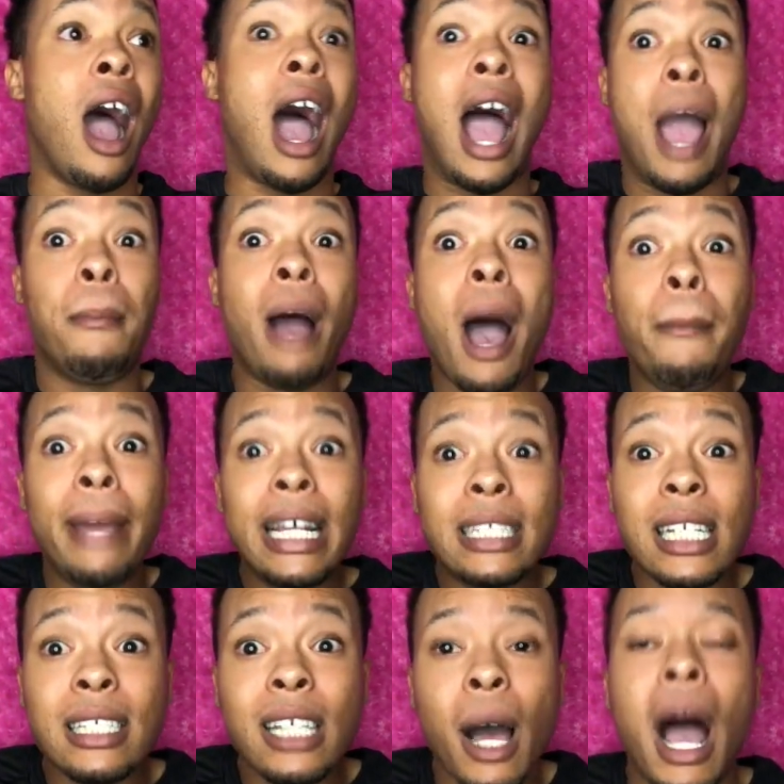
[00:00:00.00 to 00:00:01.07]
Am I
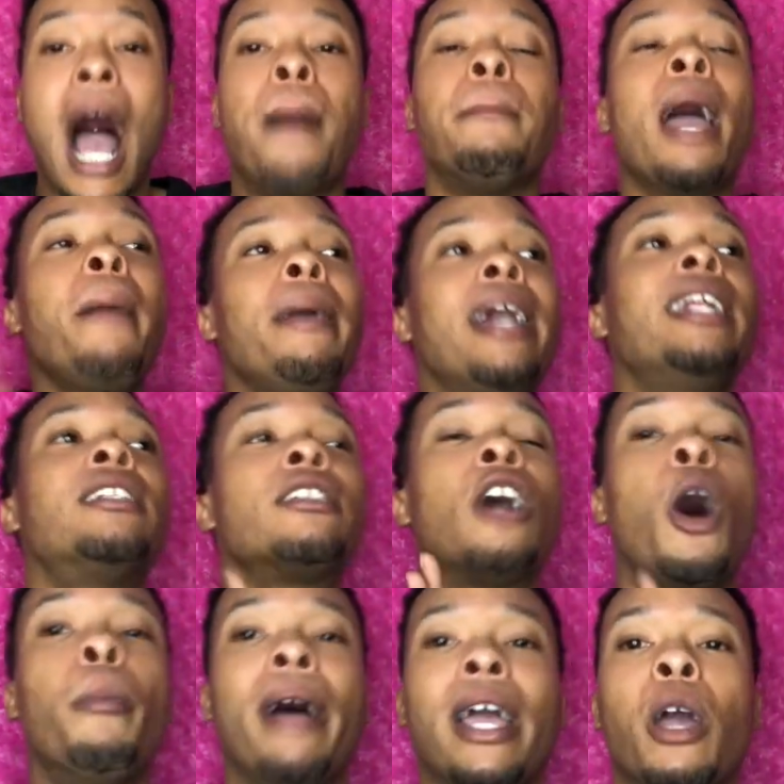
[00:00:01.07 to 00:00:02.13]
missing something? Maybe I need to
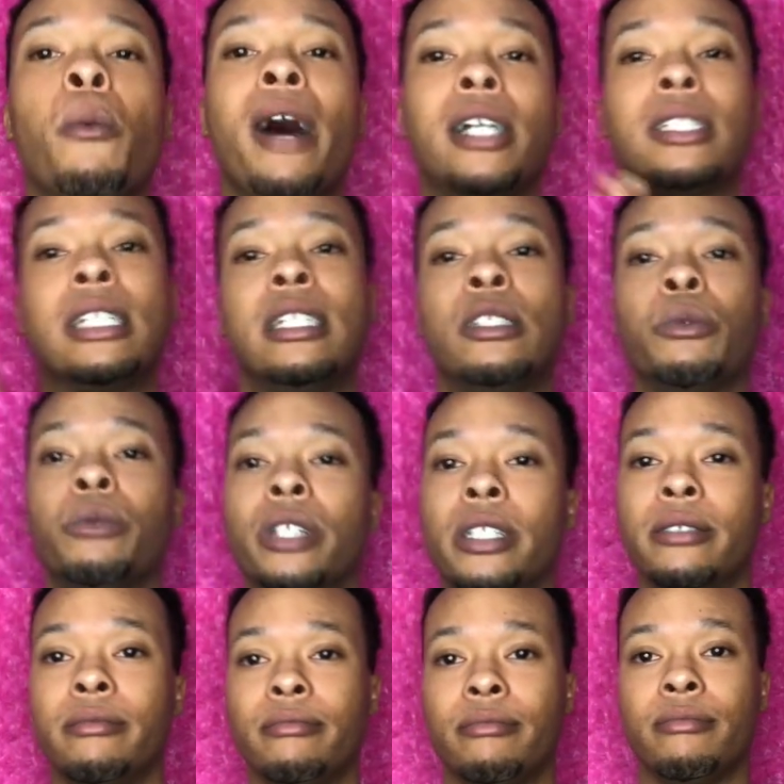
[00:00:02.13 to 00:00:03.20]
go back and watch season one.
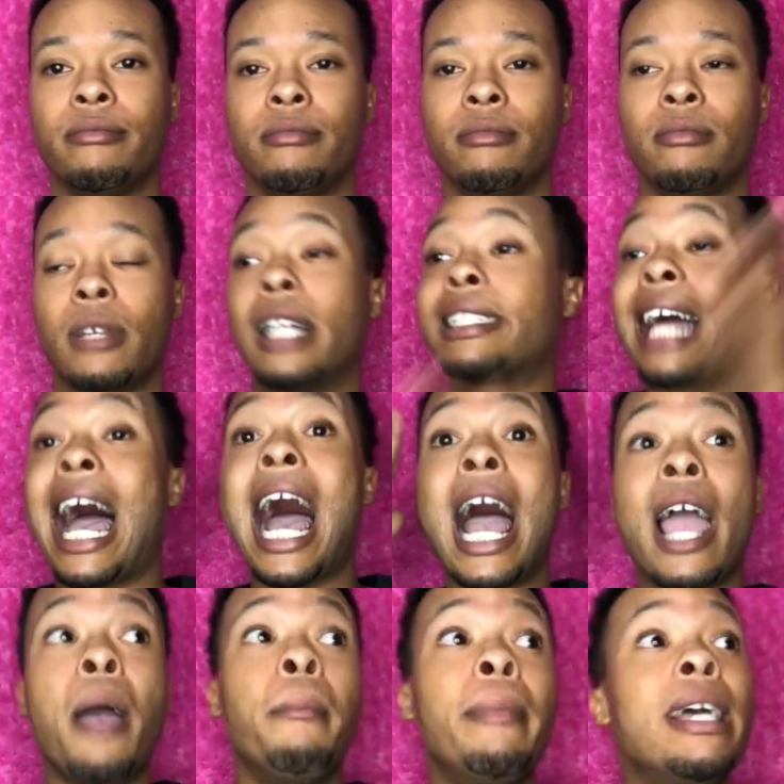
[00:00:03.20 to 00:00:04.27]
Because I
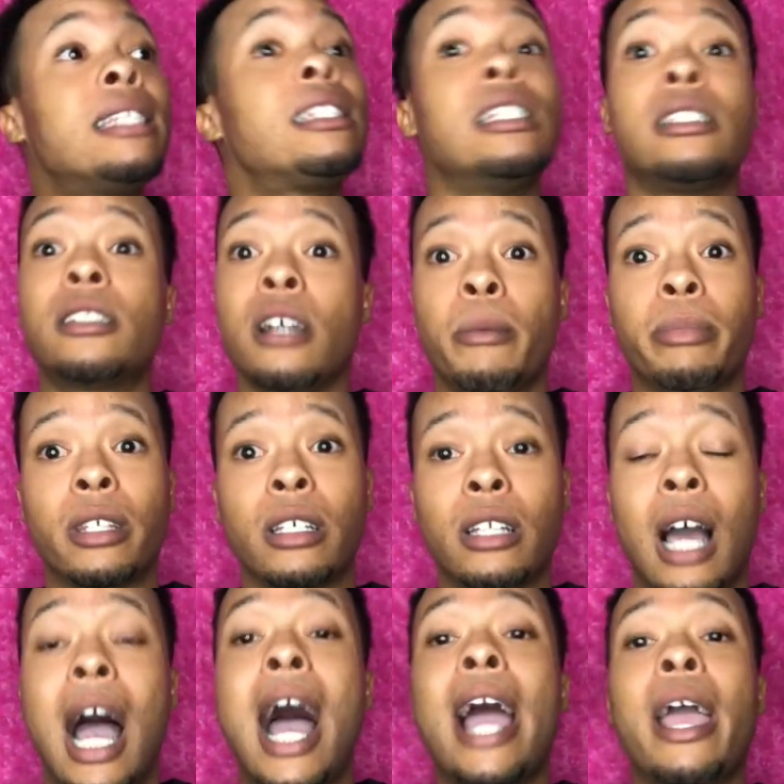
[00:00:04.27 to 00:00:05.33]
am missing something.
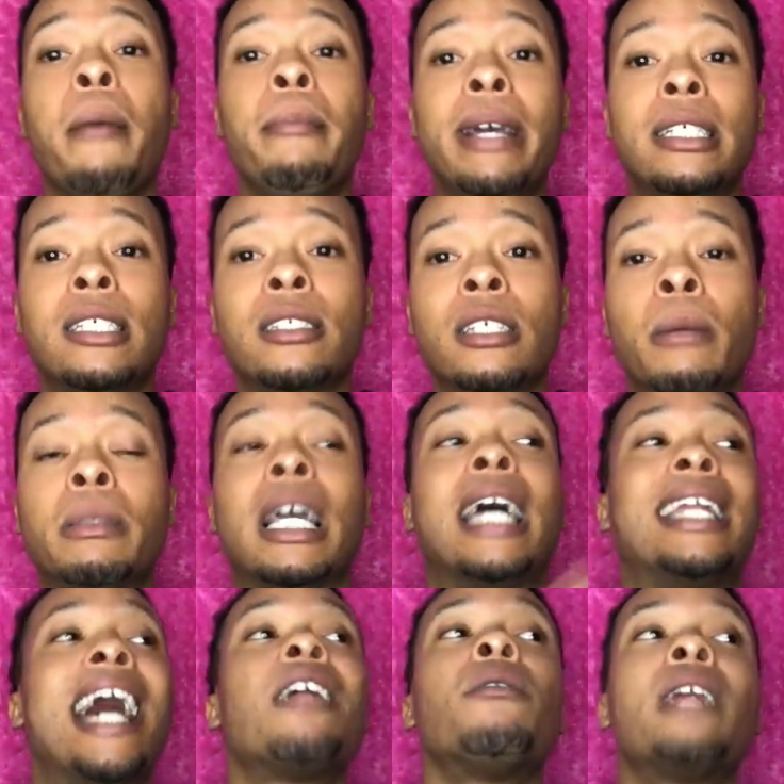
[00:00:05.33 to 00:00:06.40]
I am missing something. And
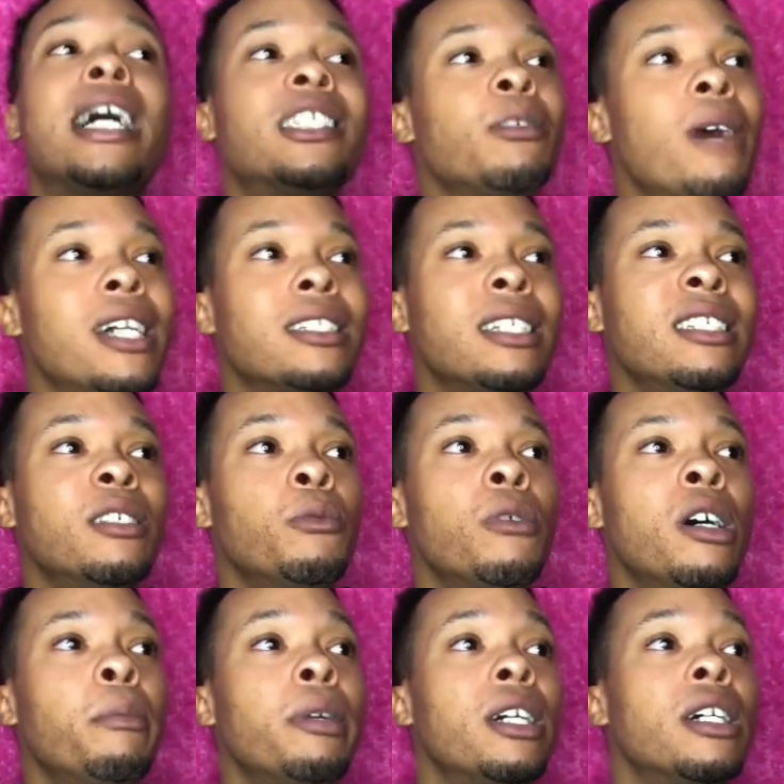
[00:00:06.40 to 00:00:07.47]
I don't like to watch season
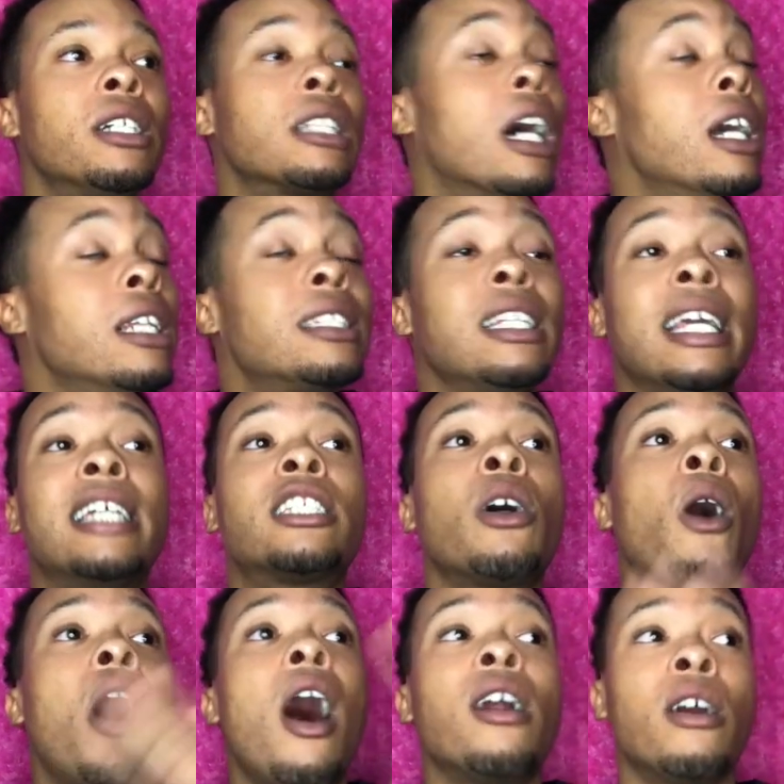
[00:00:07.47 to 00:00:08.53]
one because, honestly, it's
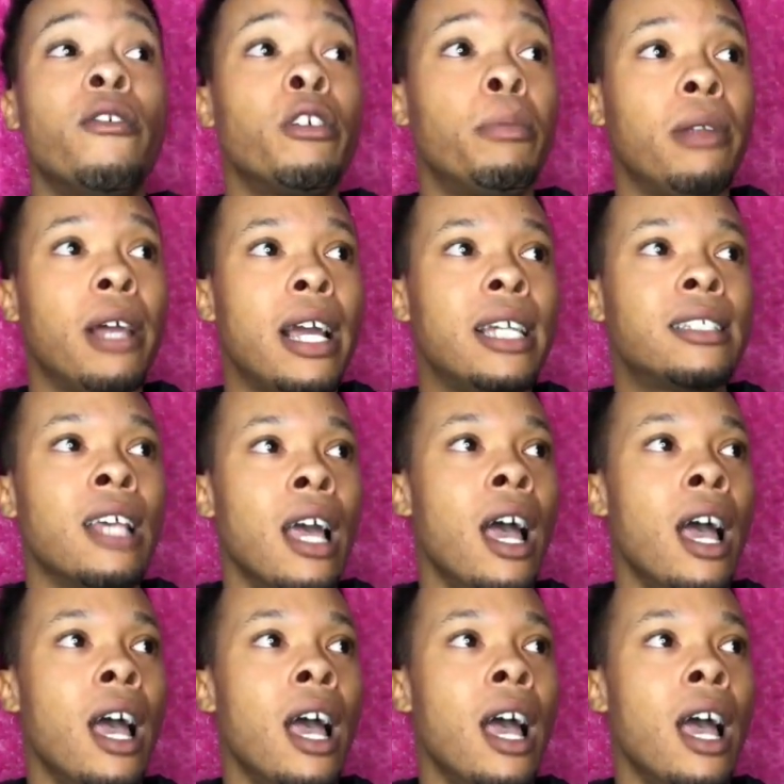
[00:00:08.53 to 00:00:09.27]
all over the place.